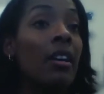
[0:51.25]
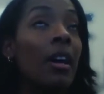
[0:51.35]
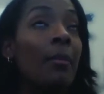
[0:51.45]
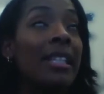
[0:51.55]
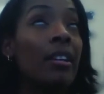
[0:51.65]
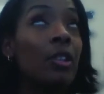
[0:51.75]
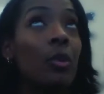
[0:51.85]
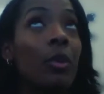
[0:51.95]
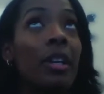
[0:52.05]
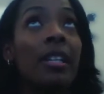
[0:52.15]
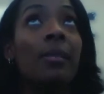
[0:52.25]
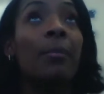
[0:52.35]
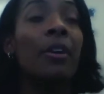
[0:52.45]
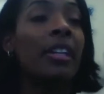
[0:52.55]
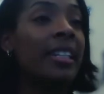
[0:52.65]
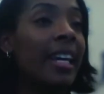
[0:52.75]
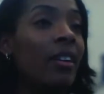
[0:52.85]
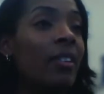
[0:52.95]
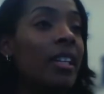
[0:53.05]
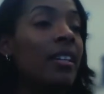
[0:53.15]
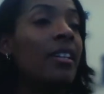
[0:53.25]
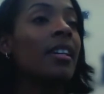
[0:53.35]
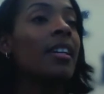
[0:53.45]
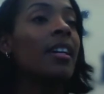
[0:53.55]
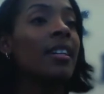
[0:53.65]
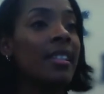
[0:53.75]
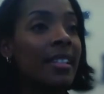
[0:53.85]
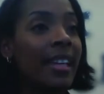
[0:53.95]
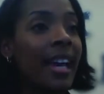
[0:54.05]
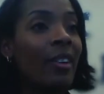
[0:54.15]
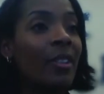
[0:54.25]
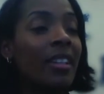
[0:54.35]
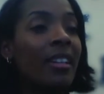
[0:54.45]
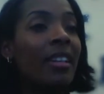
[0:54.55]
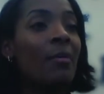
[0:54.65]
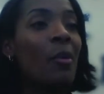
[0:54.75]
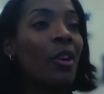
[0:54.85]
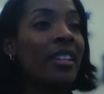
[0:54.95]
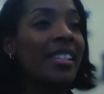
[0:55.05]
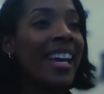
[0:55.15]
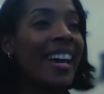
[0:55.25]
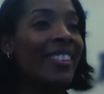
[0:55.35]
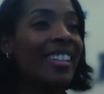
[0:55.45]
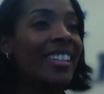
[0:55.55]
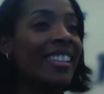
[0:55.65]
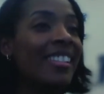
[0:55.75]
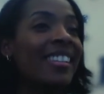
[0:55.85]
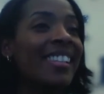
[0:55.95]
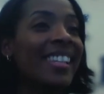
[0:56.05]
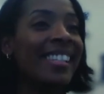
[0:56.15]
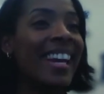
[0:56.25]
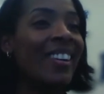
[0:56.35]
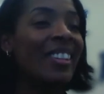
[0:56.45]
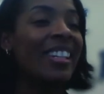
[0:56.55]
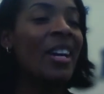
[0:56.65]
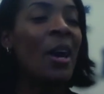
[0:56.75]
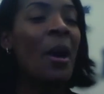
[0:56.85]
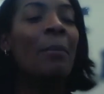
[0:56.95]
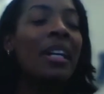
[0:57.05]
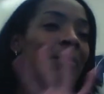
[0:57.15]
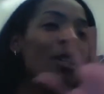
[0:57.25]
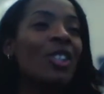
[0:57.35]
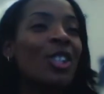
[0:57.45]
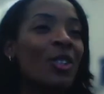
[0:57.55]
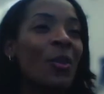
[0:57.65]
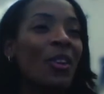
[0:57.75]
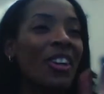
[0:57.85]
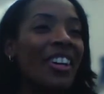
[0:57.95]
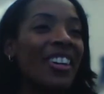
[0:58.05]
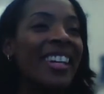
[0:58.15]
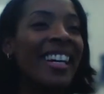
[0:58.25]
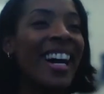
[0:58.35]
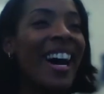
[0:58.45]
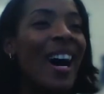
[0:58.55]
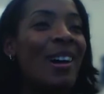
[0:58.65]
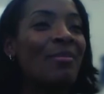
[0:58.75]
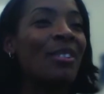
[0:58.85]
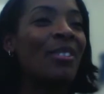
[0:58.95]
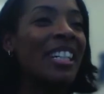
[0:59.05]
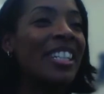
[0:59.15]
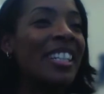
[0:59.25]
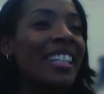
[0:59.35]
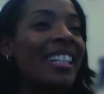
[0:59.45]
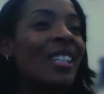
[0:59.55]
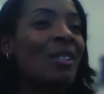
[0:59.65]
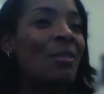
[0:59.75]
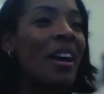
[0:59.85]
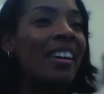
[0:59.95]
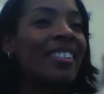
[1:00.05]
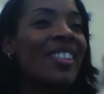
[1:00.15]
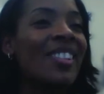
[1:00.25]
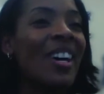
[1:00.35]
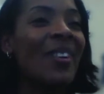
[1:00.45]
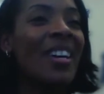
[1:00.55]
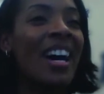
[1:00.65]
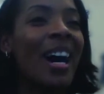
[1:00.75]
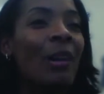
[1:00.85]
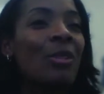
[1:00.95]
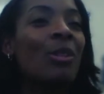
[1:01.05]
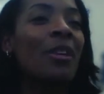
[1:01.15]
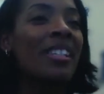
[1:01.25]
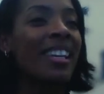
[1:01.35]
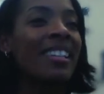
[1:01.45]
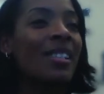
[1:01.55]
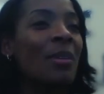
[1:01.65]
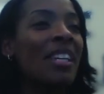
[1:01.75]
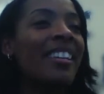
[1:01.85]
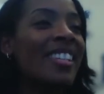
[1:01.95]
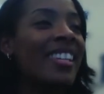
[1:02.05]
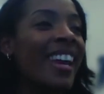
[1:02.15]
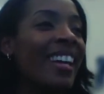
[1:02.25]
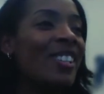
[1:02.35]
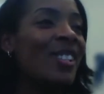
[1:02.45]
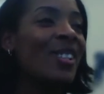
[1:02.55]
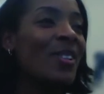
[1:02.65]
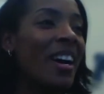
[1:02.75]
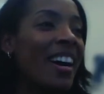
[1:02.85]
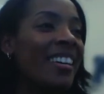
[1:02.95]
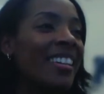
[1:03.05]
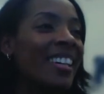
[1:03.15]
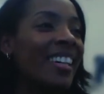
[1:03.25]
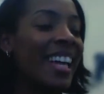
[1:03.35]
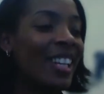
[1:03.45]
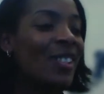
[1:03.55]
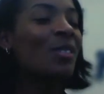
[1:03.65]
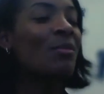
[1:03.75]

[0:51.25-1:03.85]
territories, Bergen County, Hudson County, Morris County, Sussex County, pretty much the northern region as well. So I'm super excited to be here today to answer some good